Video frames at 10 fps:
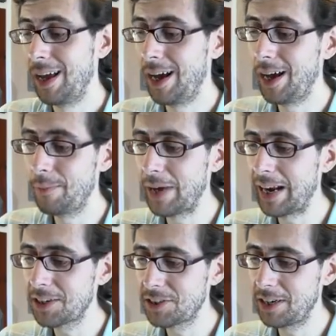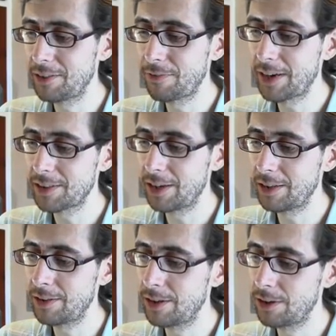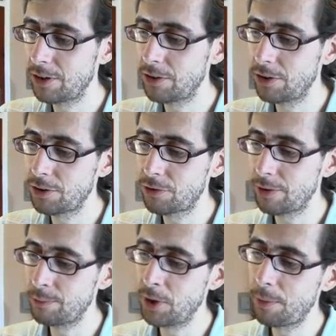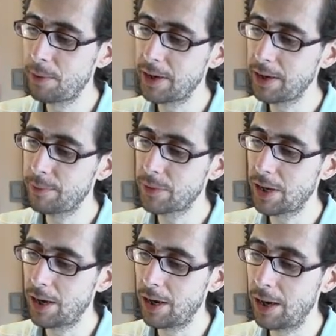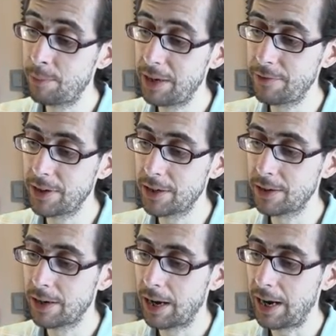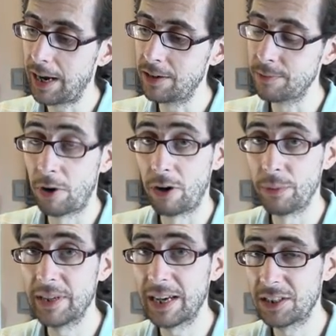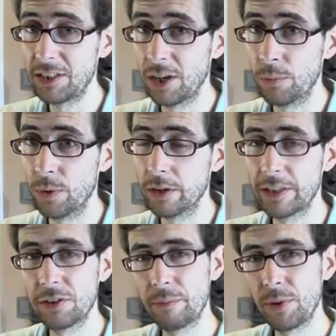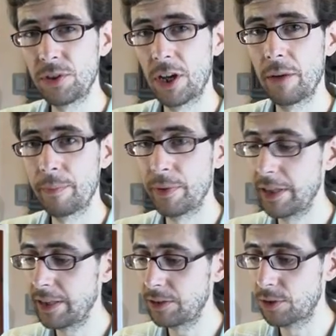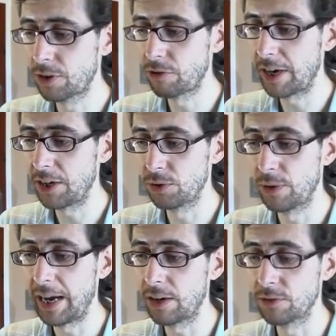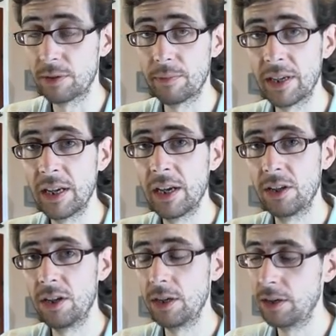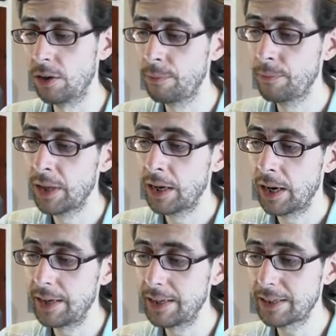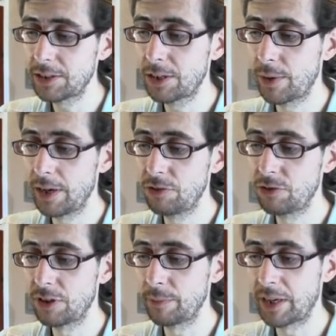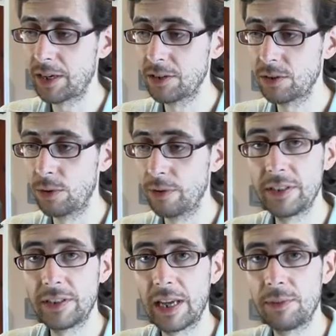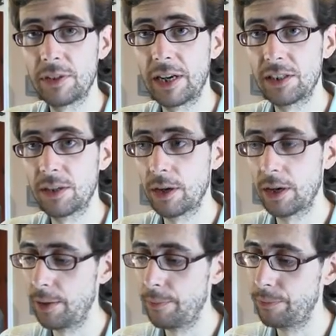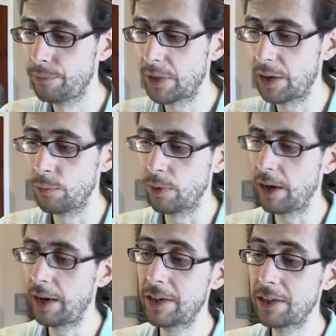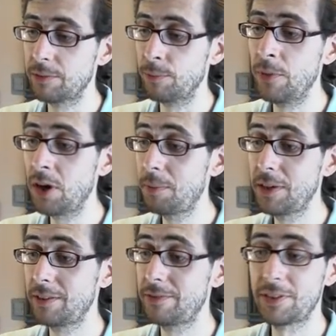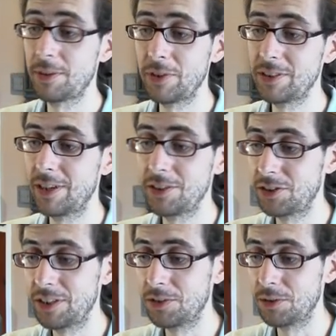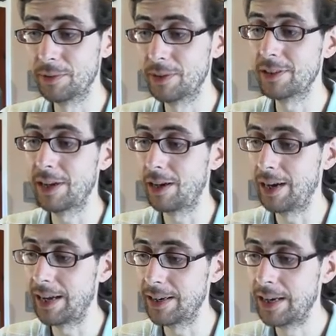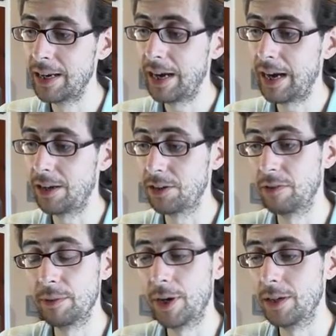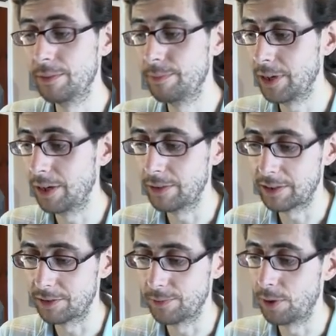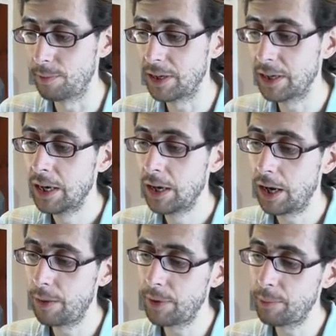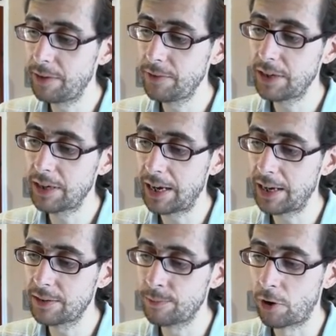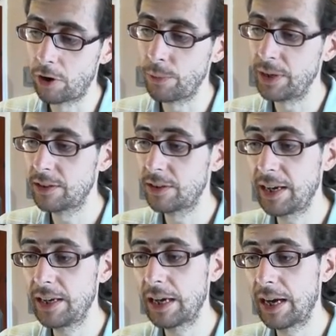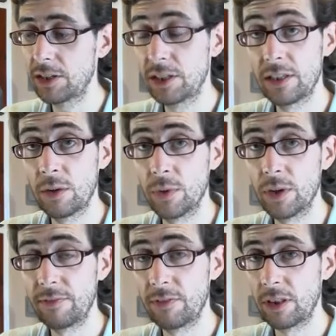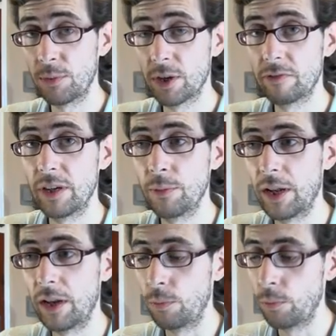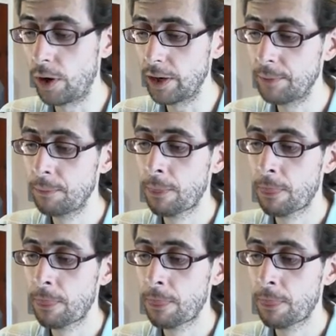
Um, and actually, the fact that the the, the Monopoly, uh, Oblivion, and Morrowind actually don't work. They sort of boot up, but then they sort of crash or hang or something early on. And that's actually quite interesting because all of these are games that actually um, I, I, haven't. Monopoly is for some reason I just installed it because I, I, had it and I don't really mind. You know, that's just Monopoly. Um, Oblivion and Morrowind they actually don't work, even though they work really well on Wine.